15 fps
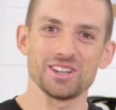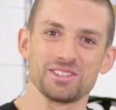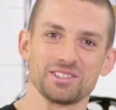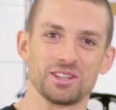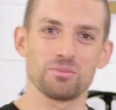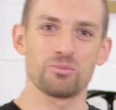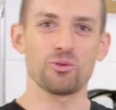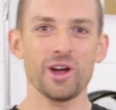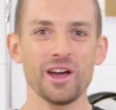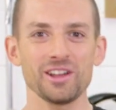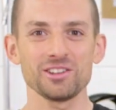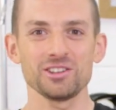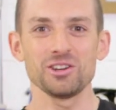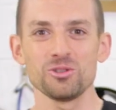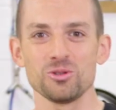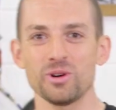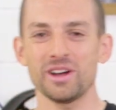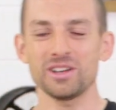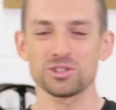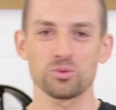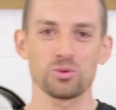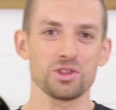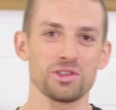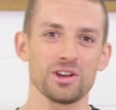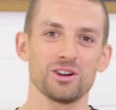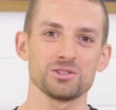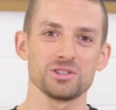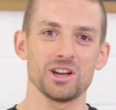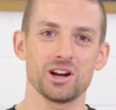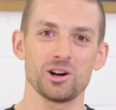it, the brand new
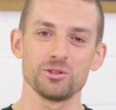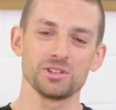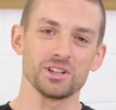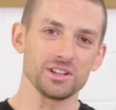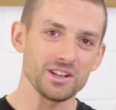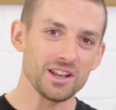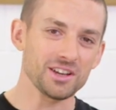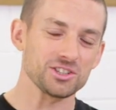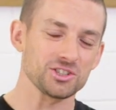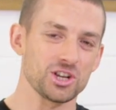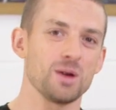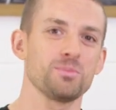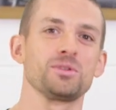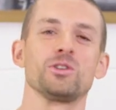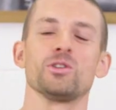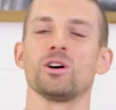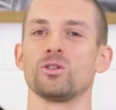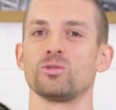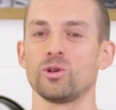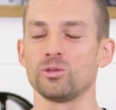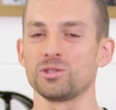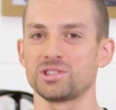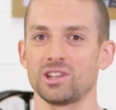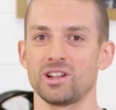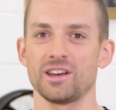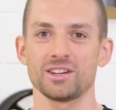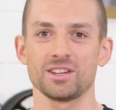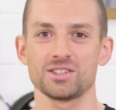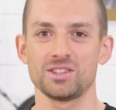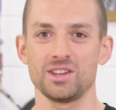S1000R, the next chapter in our Roadster
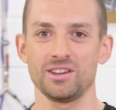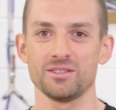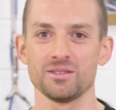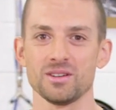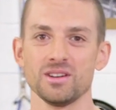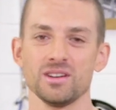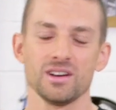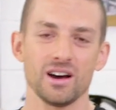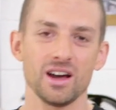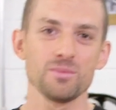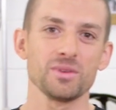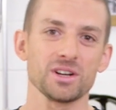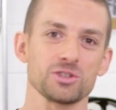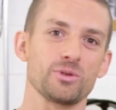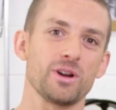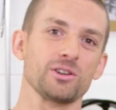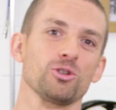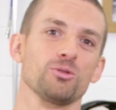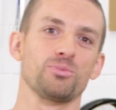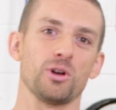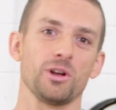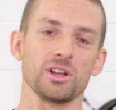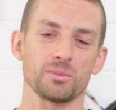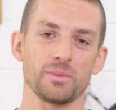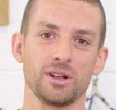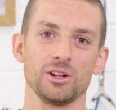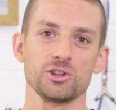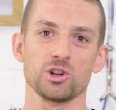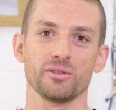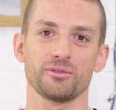legacy. I'm Max Renko, product
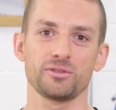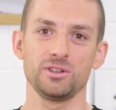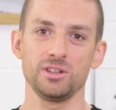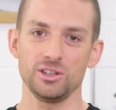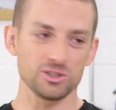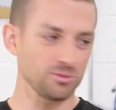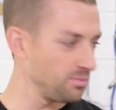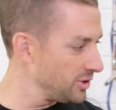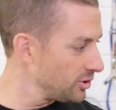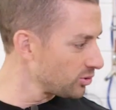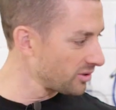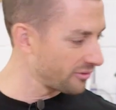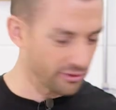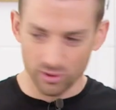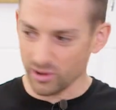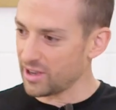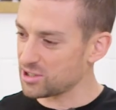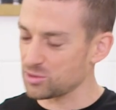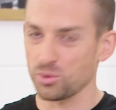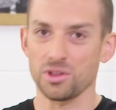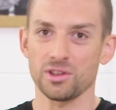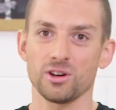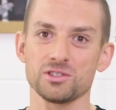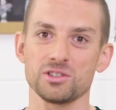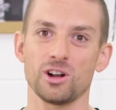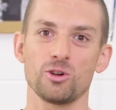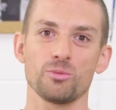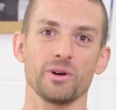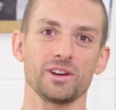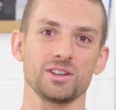manager of these beautiful
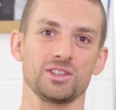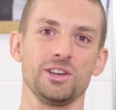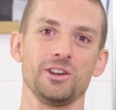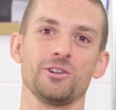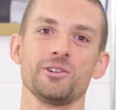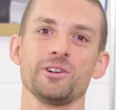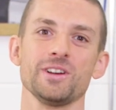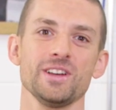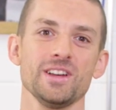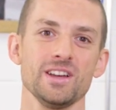S1000R bikes here.